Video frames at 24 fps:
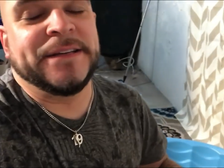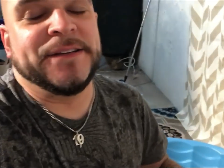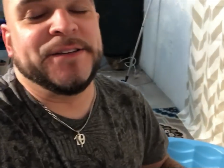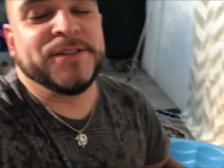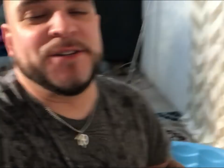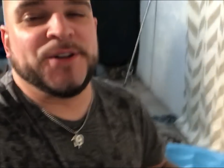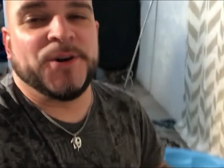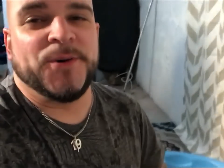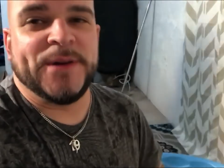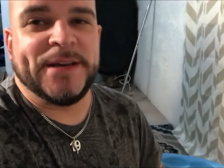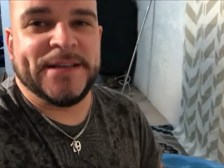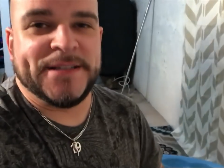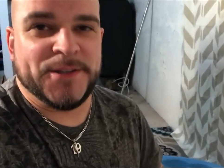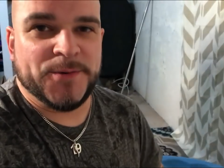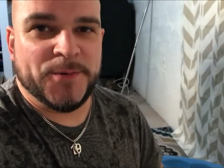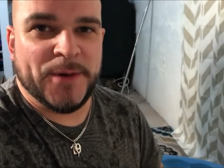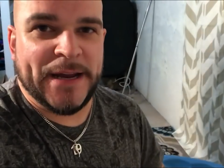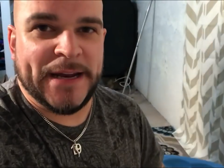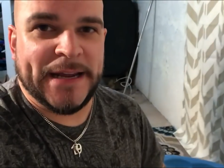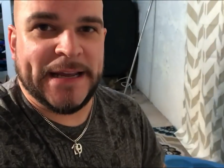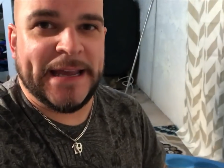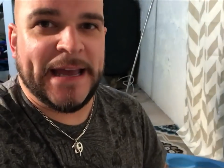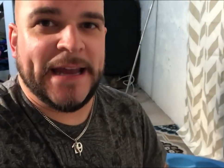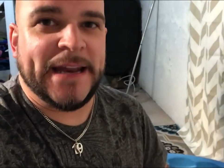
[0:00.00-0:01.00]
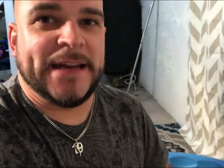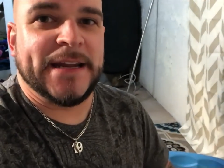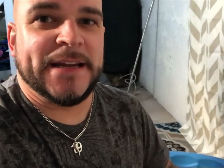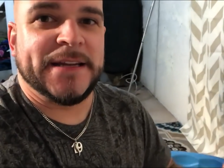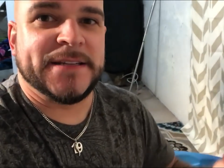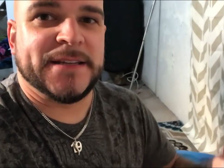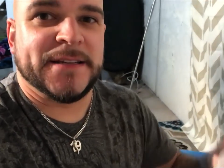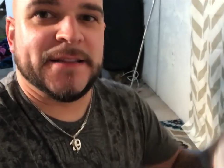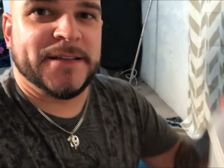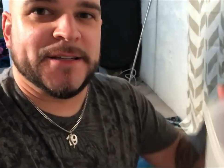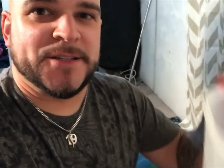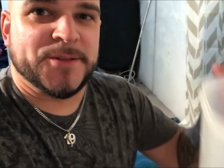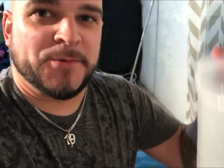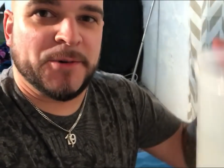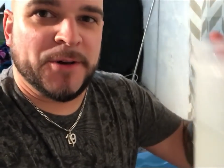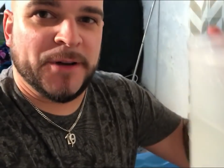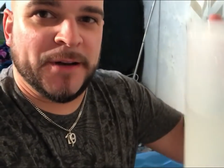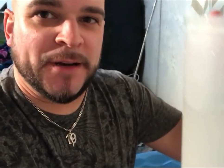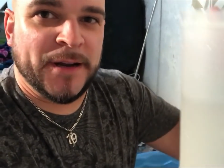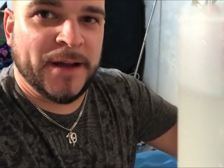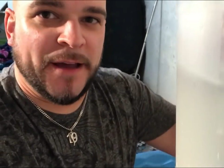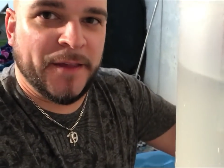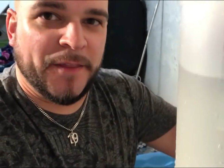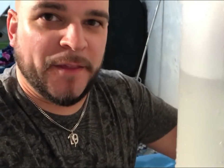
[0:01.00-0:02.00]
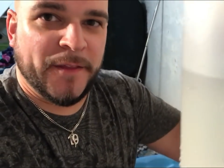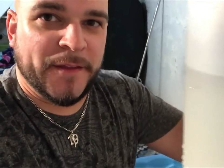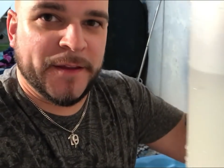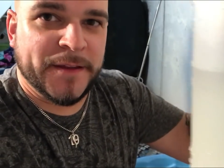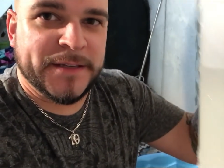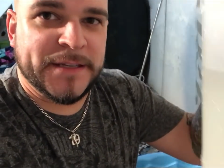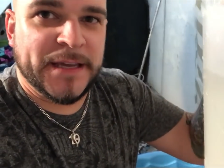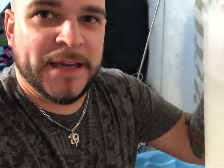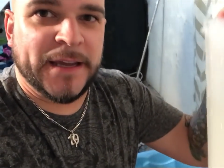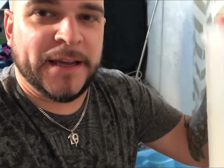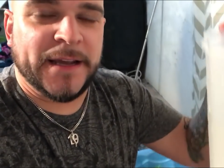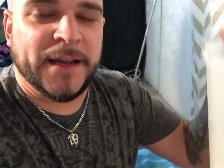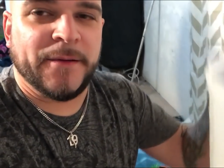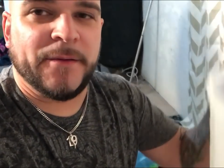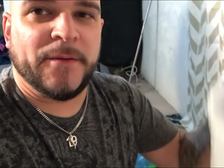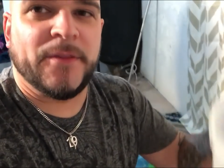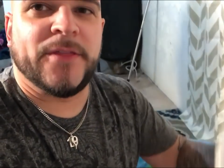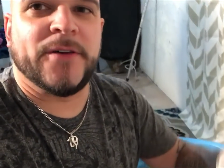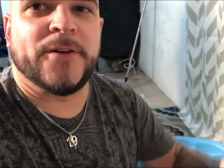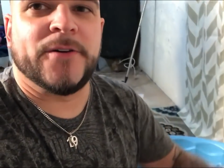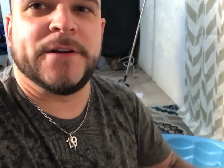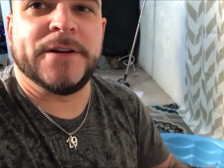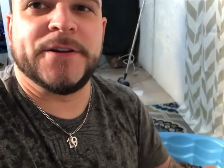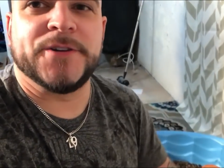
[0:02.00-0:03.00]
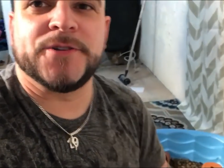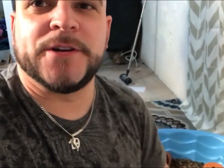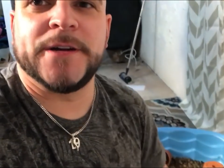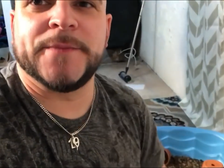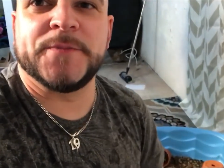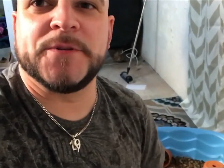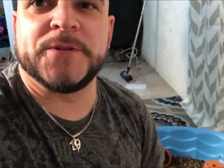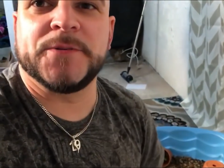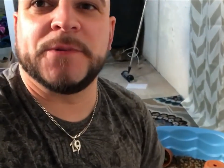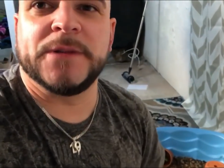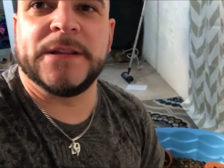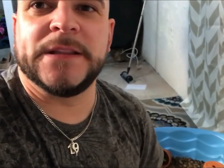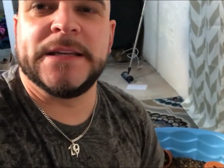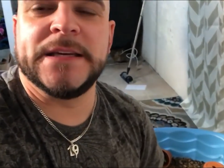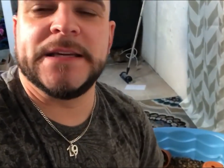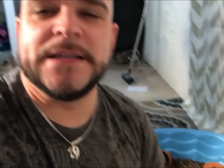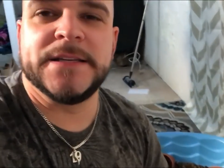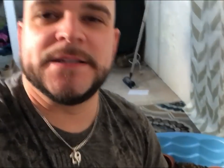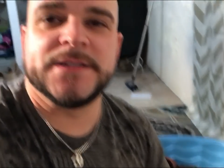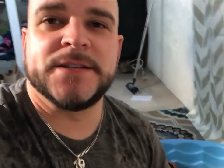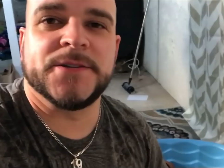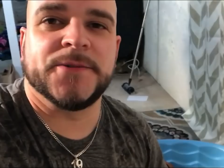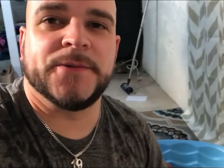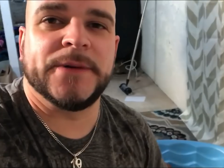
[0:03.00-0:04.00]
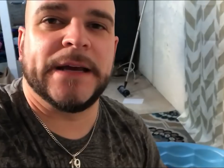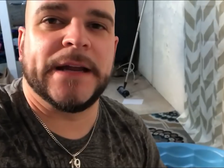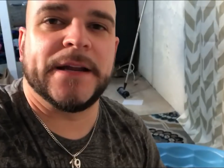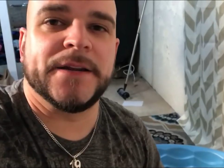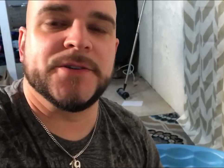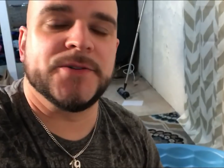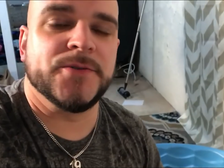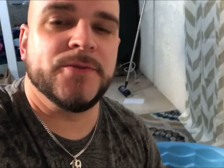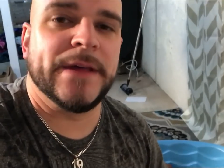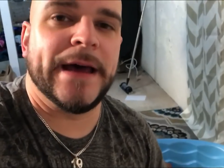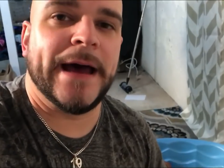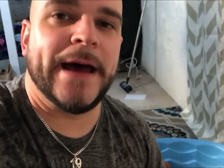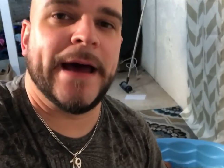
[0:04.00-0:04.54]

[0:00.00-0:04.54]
there's no easy way to get it into this one other than taking 30 trips with these, so we gotta do